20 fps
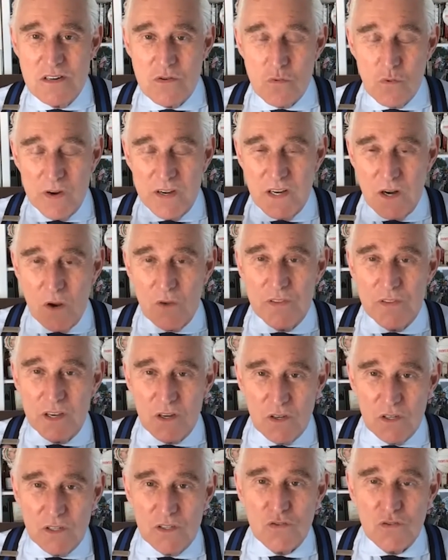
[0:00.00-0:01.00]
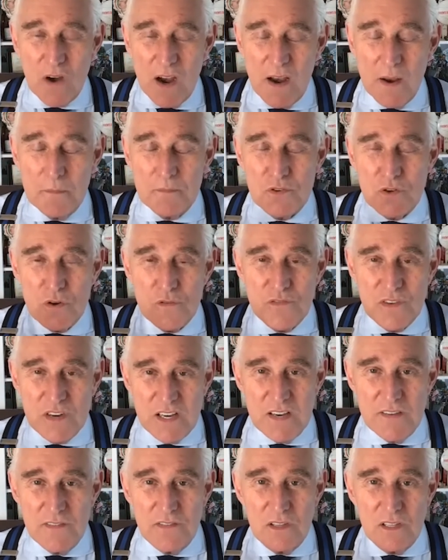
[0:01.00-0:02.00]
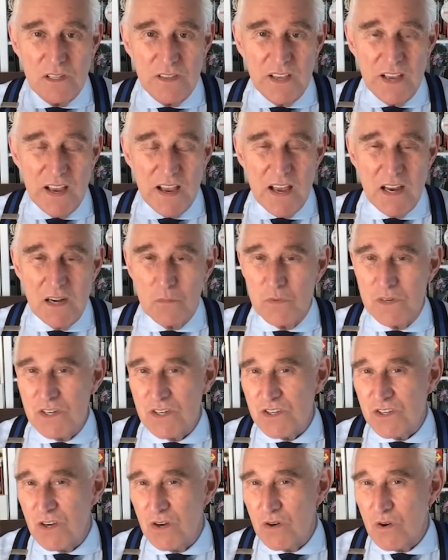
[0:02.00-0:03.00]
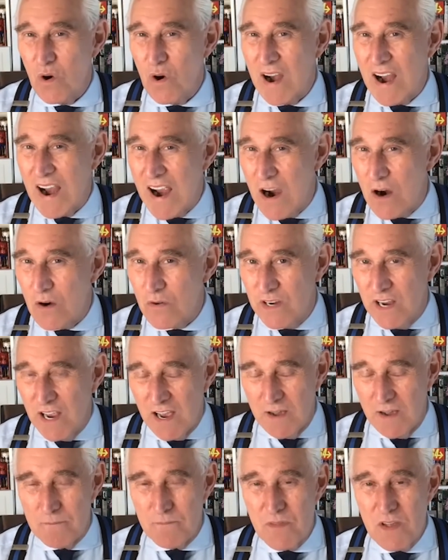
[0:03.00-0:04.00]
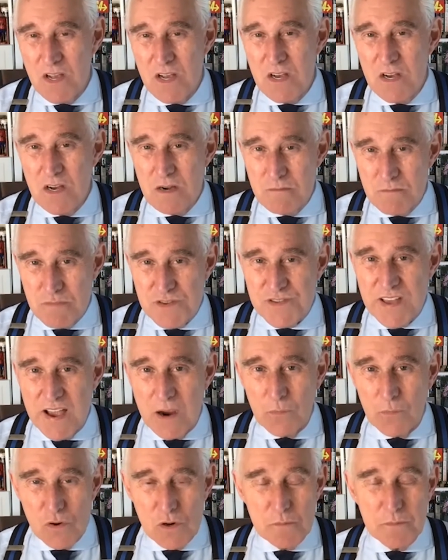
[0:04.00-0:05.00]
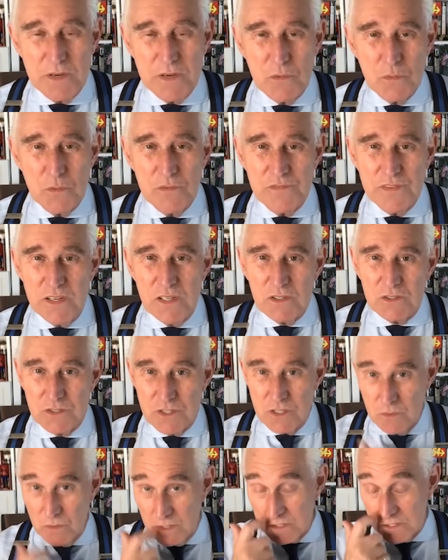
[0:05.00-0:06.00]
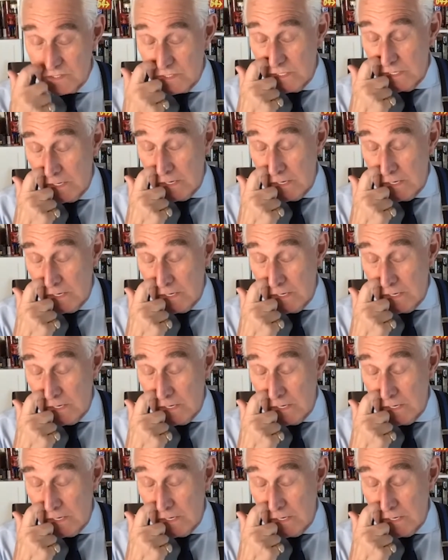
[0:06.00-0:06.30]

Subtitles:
We know that good triumphs over evil in the end. We just don't know how yet, but that will be revealed to us.